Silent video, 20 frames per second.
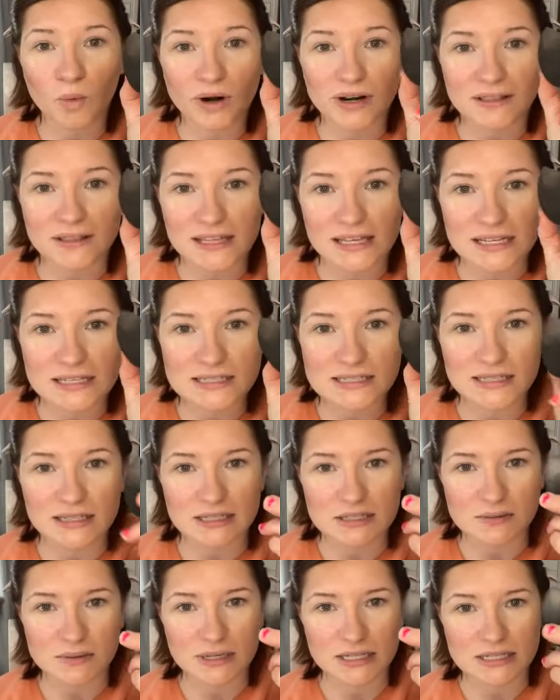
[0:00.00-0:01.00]
one of these.
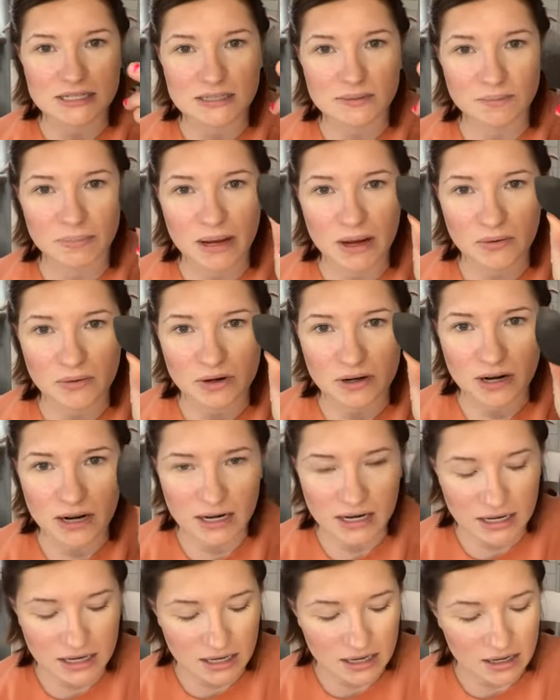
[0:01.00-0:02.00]
This one has some powder
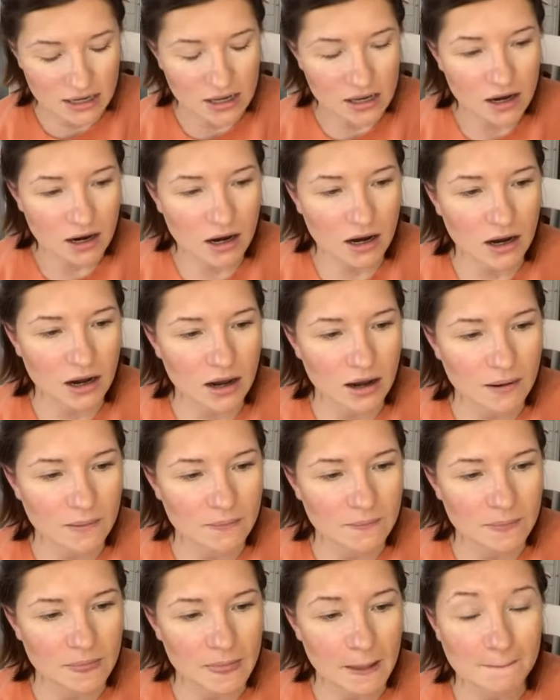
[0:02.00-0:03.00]
on it.
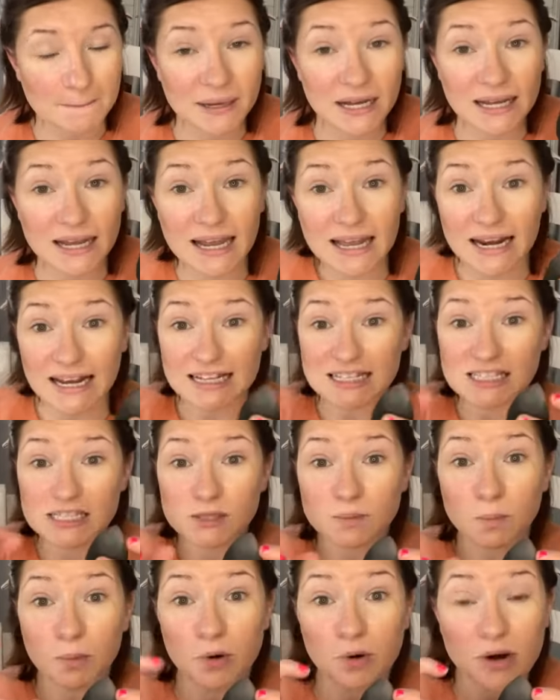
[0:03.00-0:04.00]
Um, but, and I
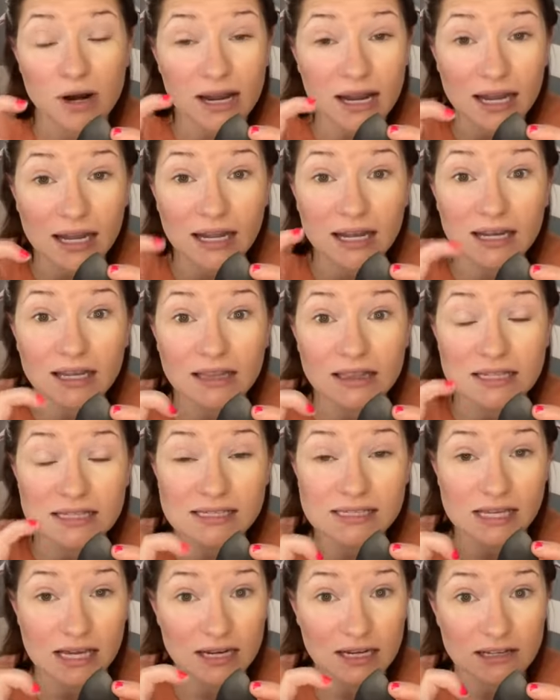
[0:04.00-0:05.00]
spray
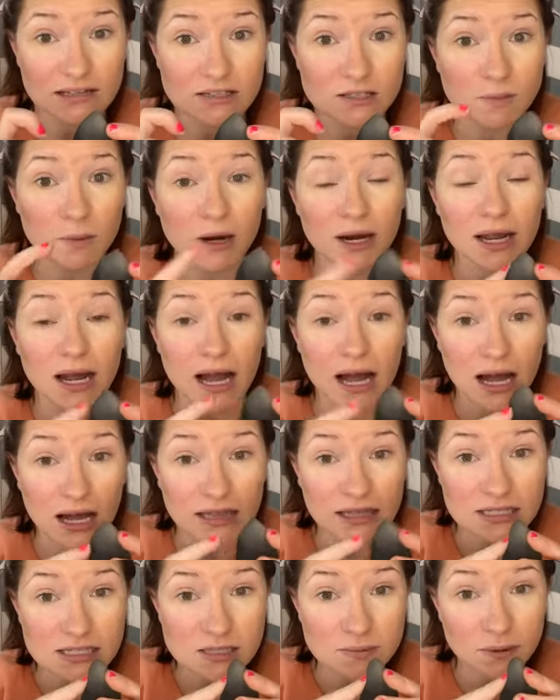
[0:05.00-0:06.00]
the setting spray
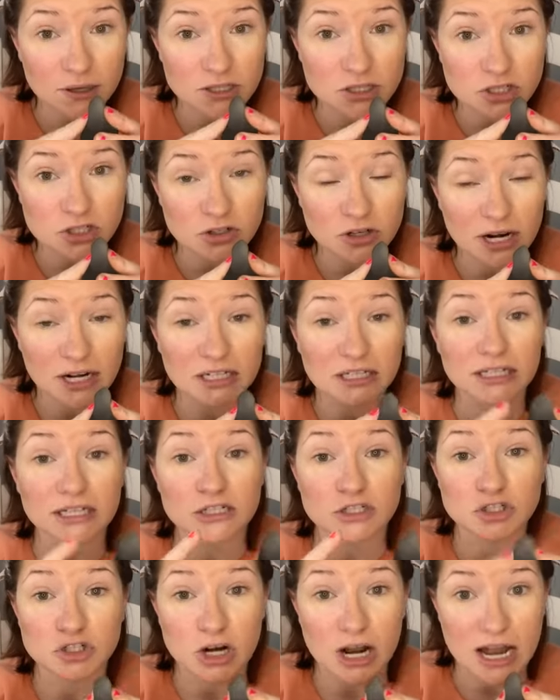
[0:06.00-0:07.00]
on the sponge
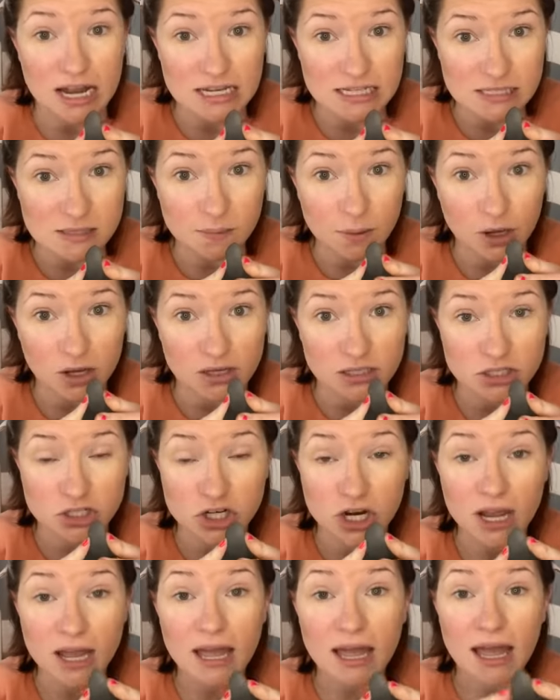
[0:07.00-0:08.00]
directly, a dry
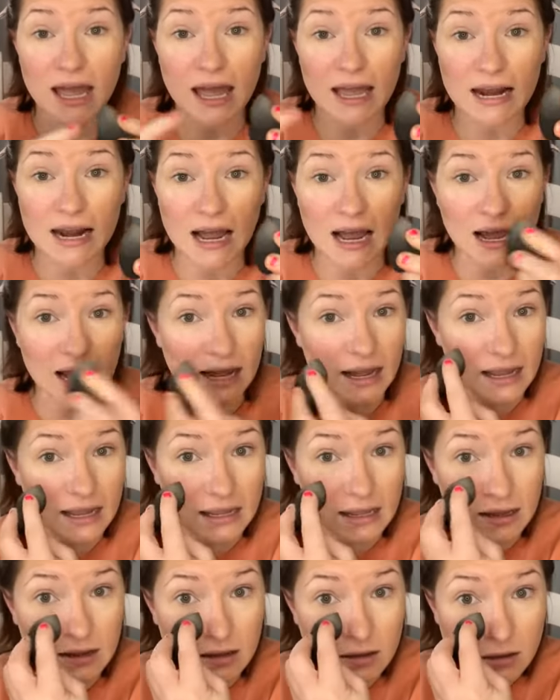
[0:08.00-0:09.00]
sponge, and
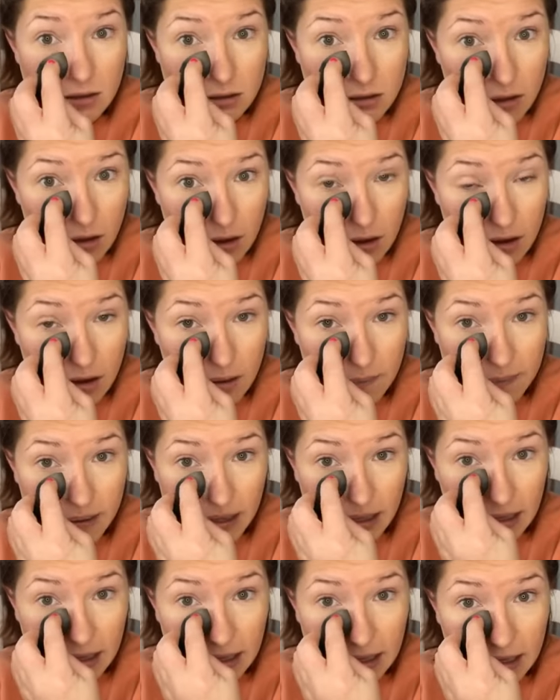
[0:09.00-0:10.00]
I
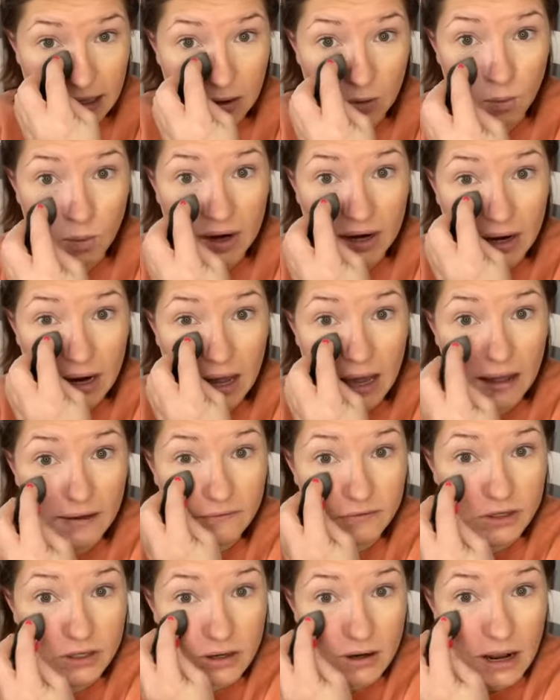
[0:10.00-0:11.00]
um, hit
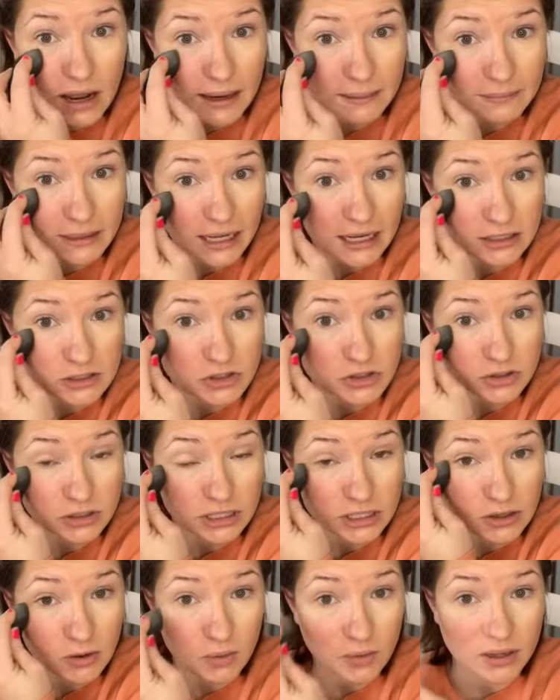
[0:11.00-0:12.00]
wherever I'm
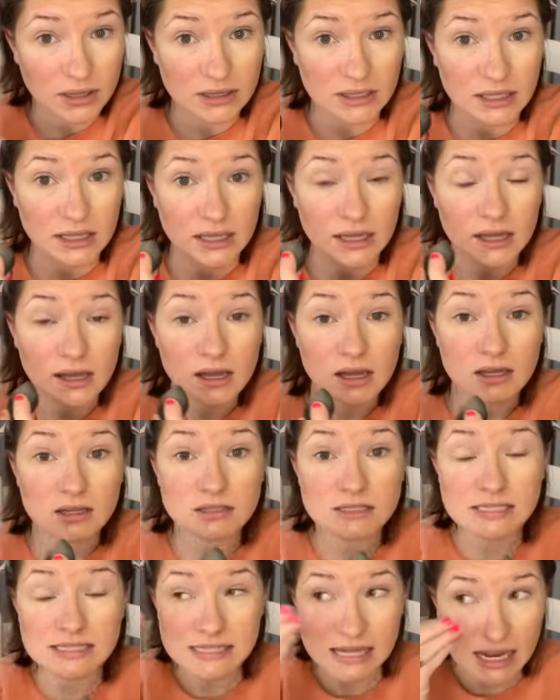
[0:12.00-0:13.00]
naturally oily,
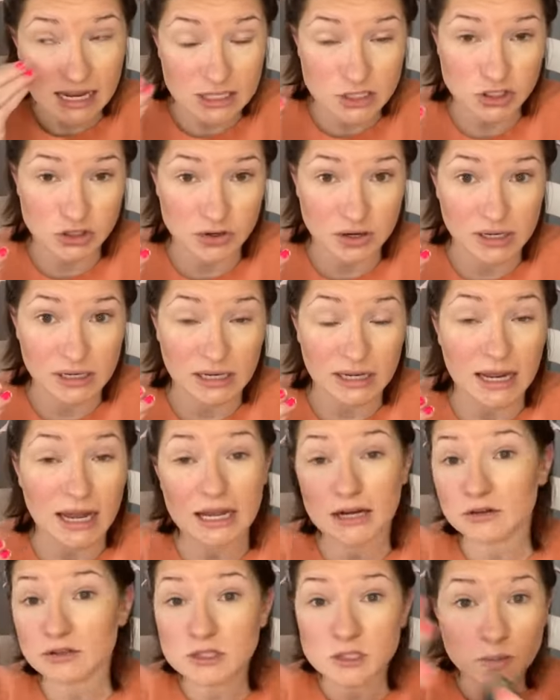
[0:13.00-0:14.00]
saturating it.
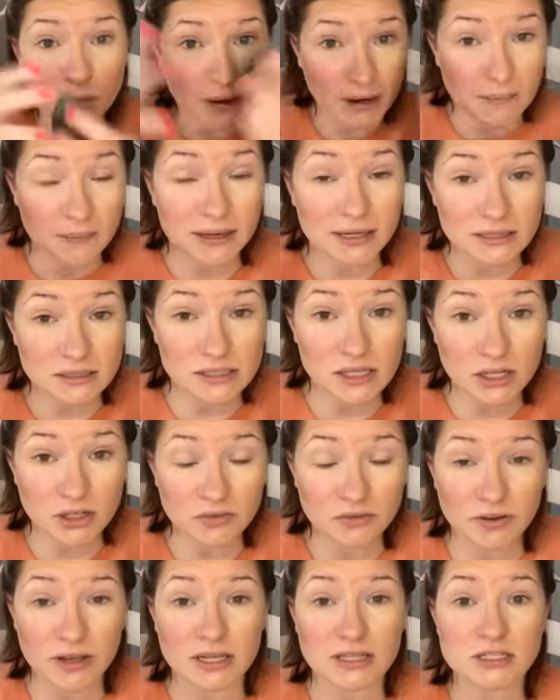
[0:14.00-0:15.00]
I don't spray my
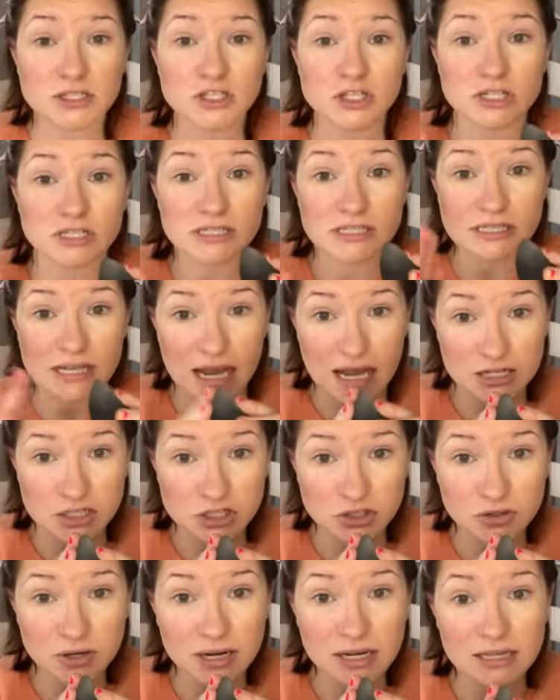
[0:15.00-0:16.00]
entire face, just
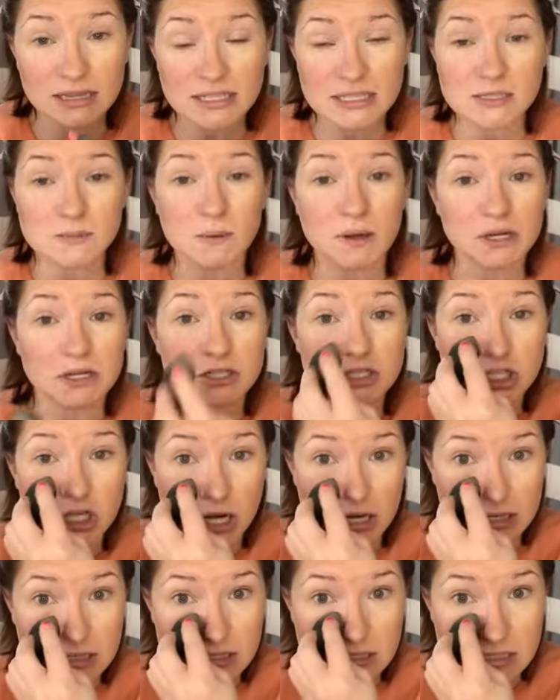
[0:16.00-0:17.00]
saturate the
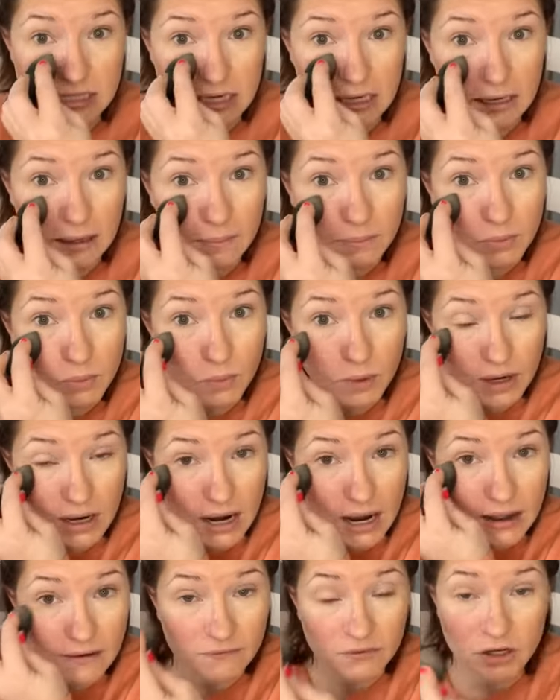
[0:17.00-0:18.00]
sponge and damp
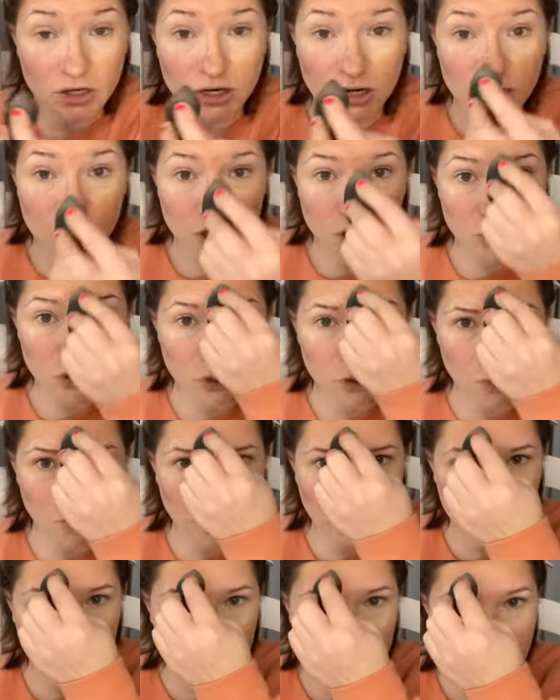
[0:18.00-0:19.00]
wherever
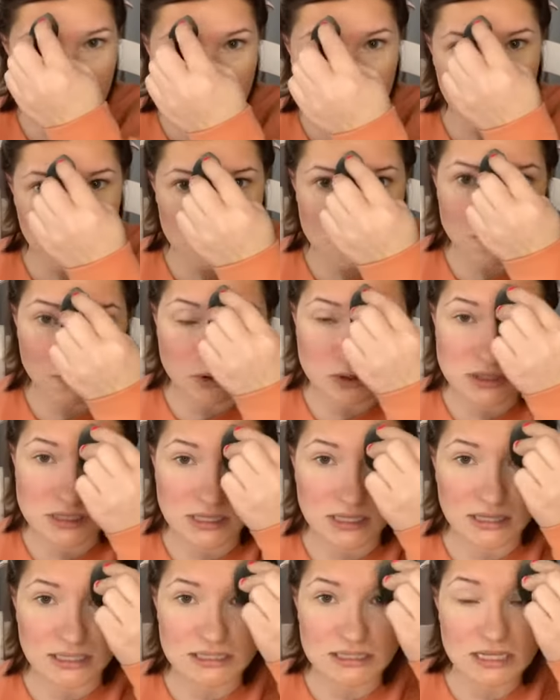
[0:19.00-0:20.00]
you're oily. Maybe it's
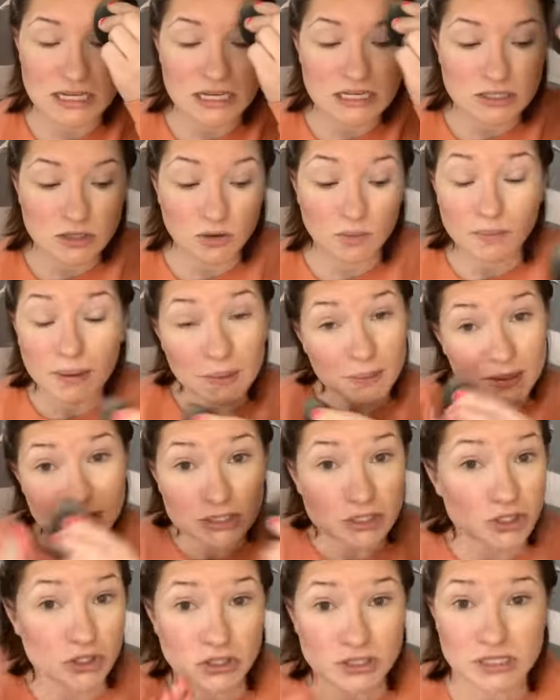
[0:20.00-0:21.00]
mostly in the T-zone.
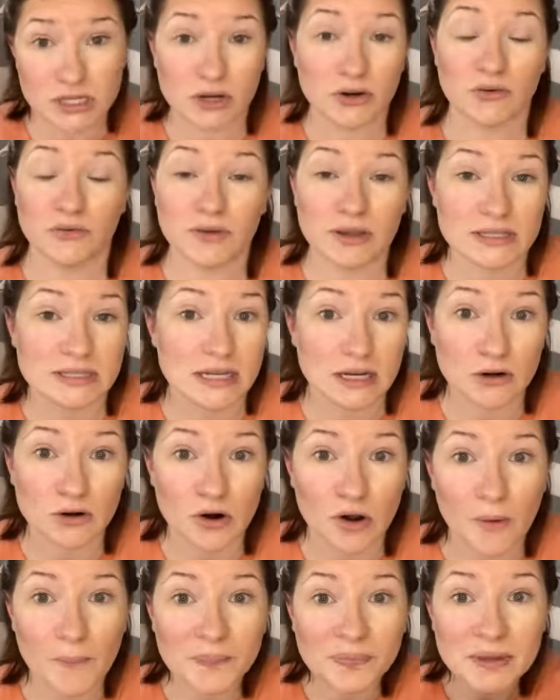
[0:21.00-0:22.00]
Maybe it's your entire face. I
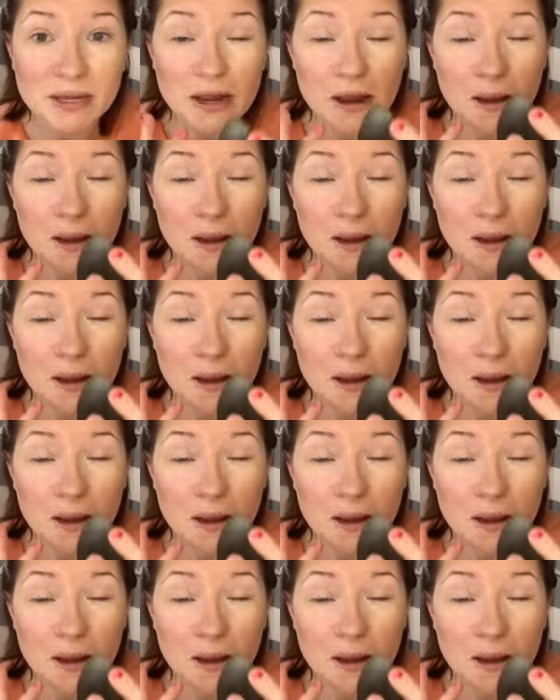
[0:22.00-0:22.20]
don't know.